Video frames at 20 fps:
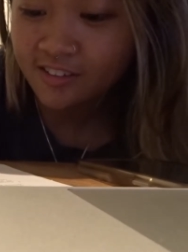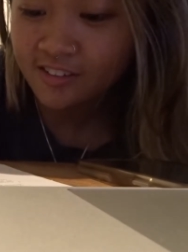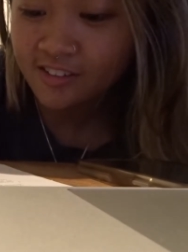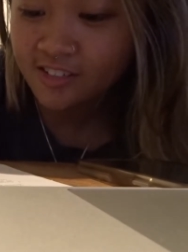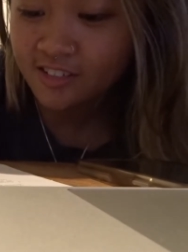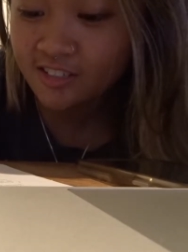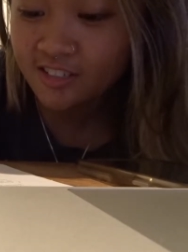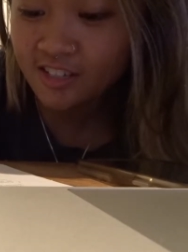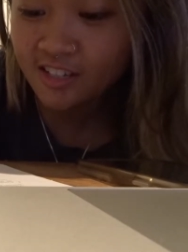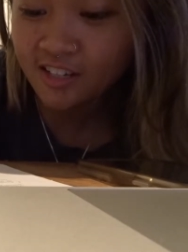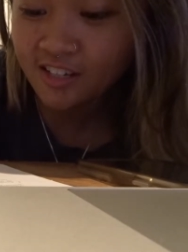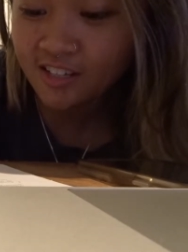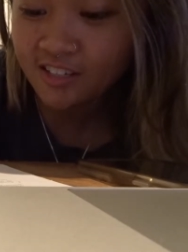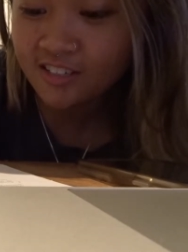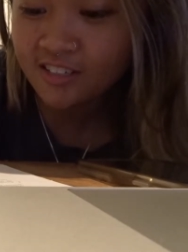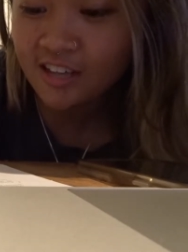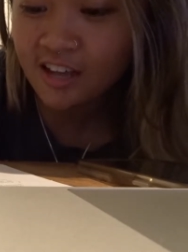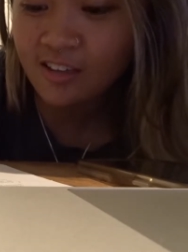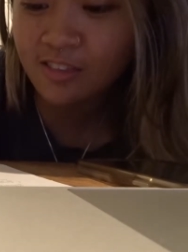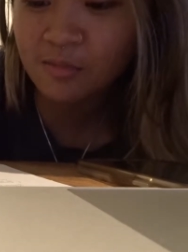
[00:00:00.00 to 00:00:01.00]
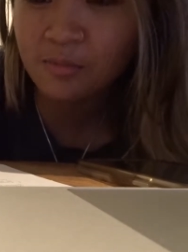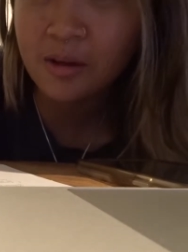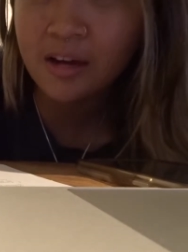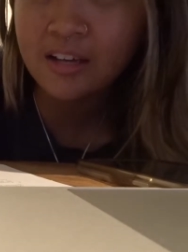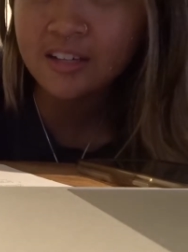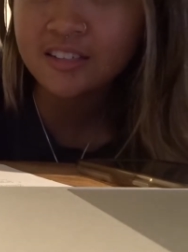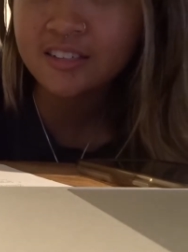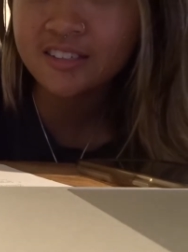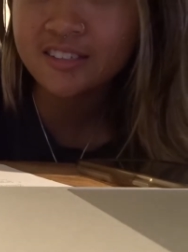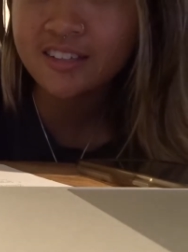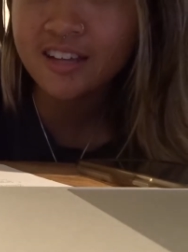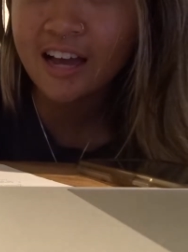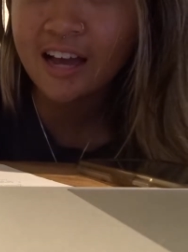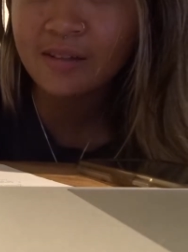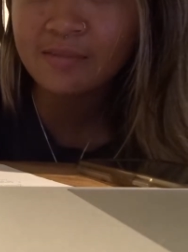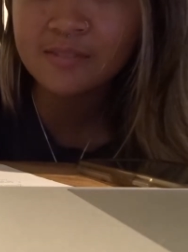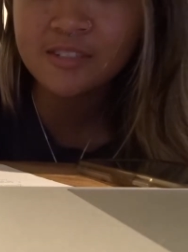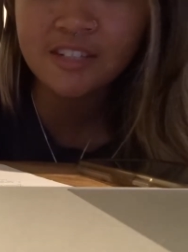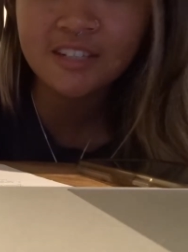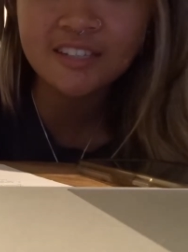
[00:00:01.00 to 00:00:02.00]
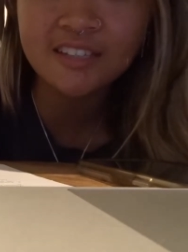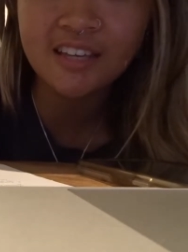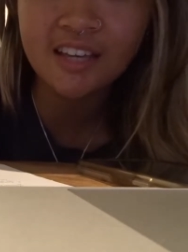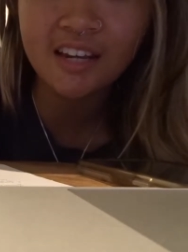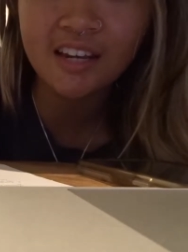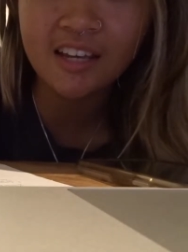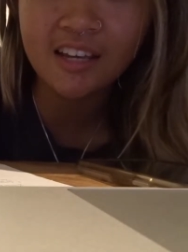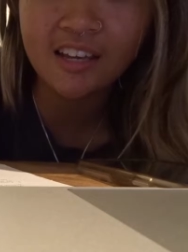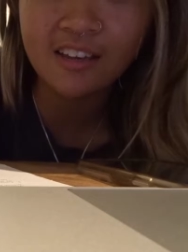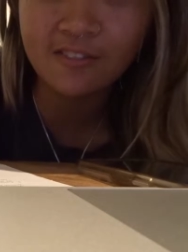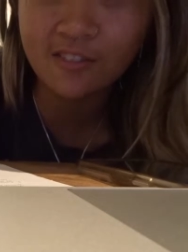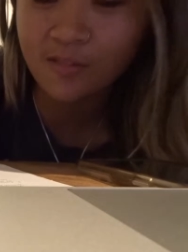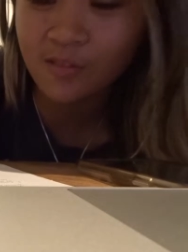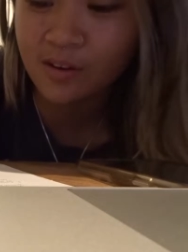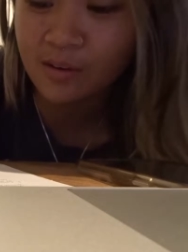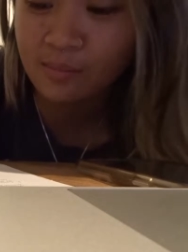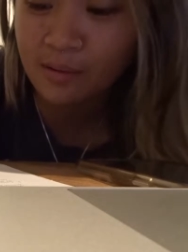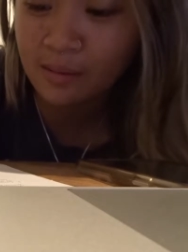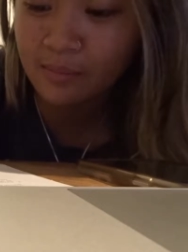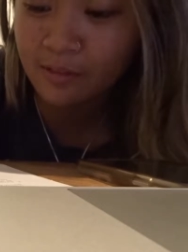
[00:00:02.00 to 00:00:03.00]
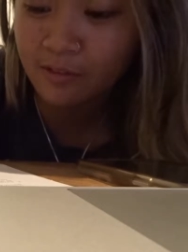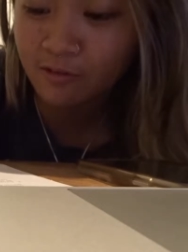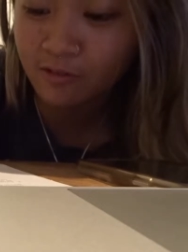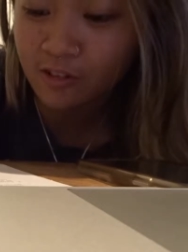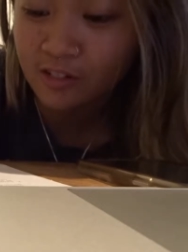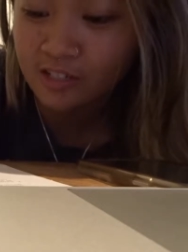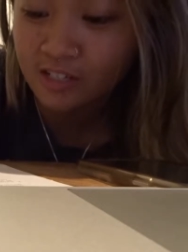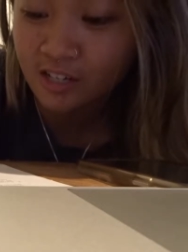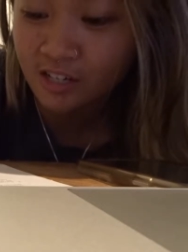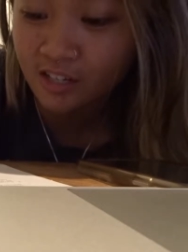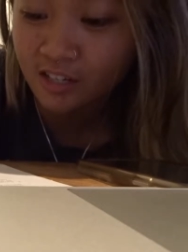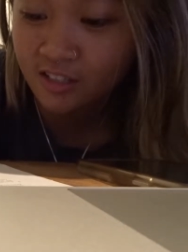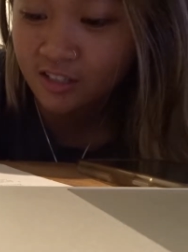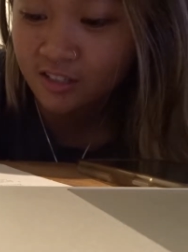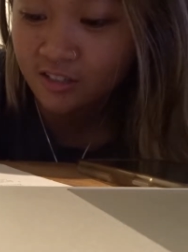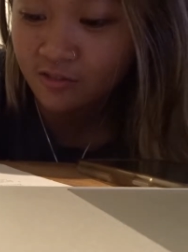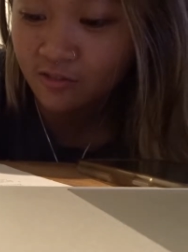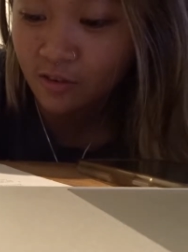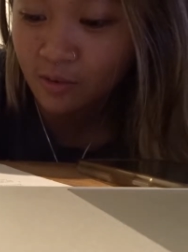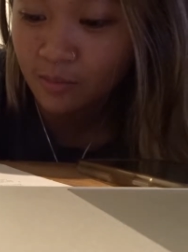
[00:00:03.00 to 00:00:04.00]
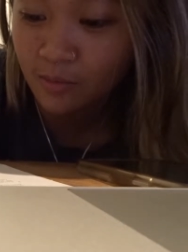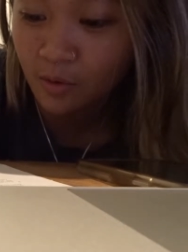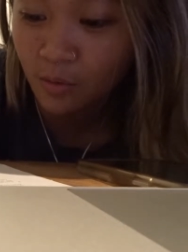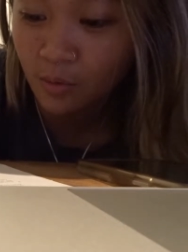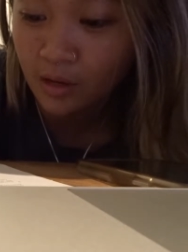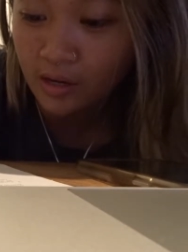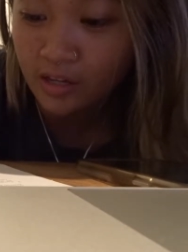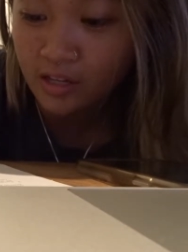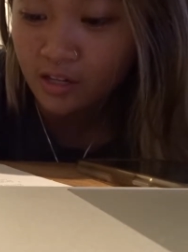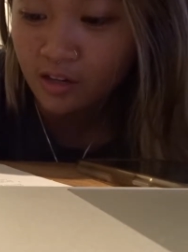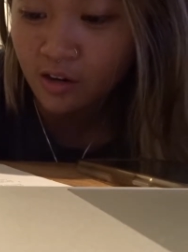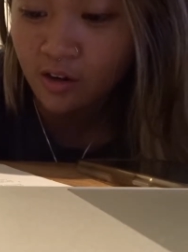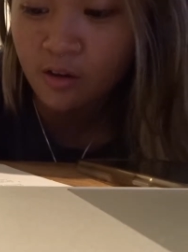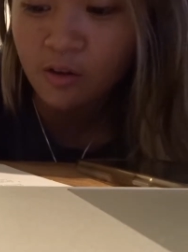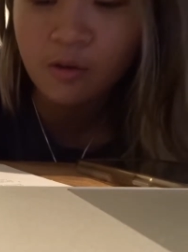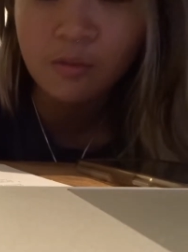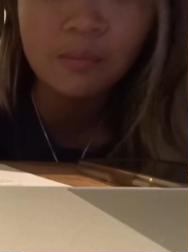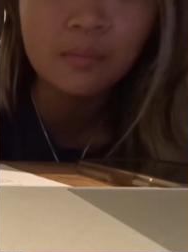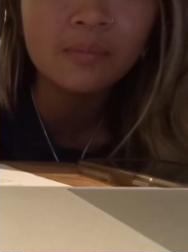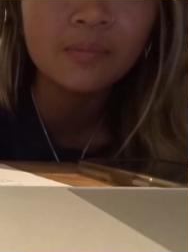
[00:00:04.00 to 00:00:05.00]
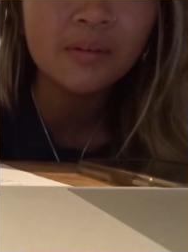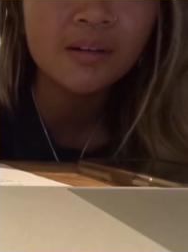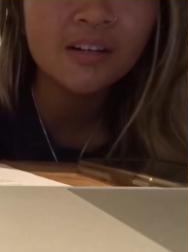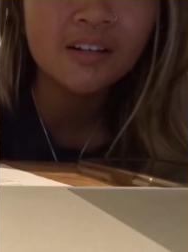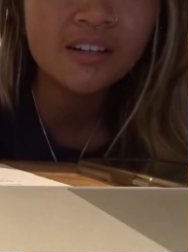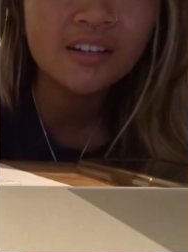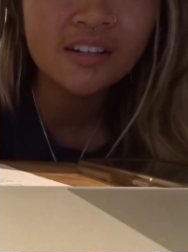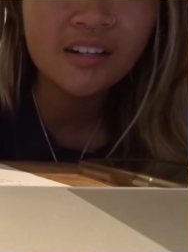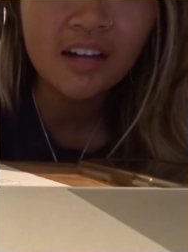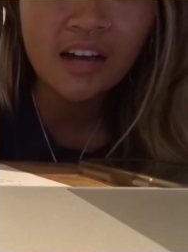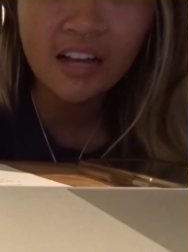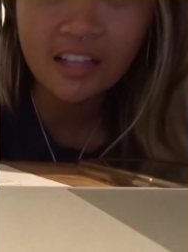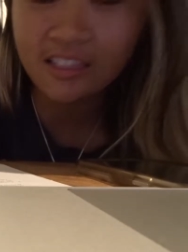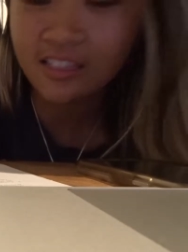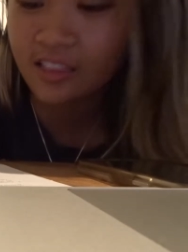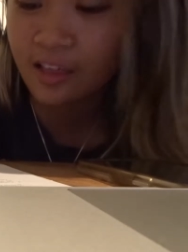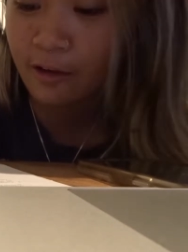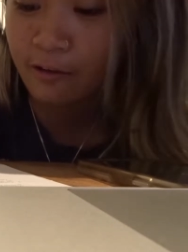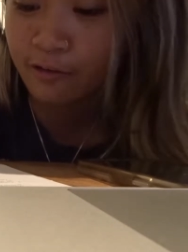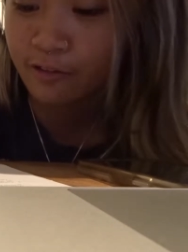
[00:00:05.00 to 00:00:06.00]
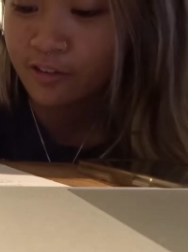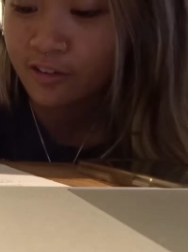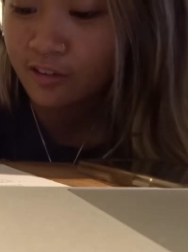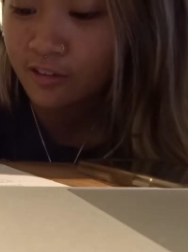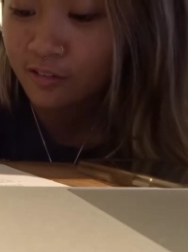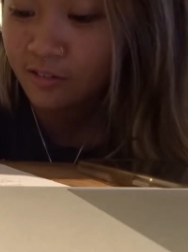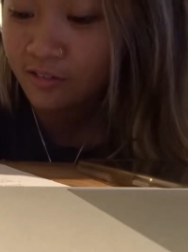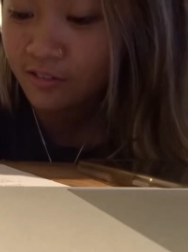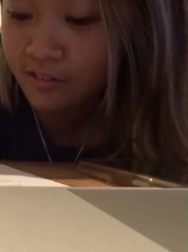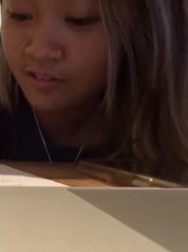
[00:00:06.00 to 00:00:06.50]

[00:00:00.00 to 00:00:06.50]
Just kidding. Southwest, I'm just kidding. If you want to buy me free tickets from Hawaii to home, I'd love you.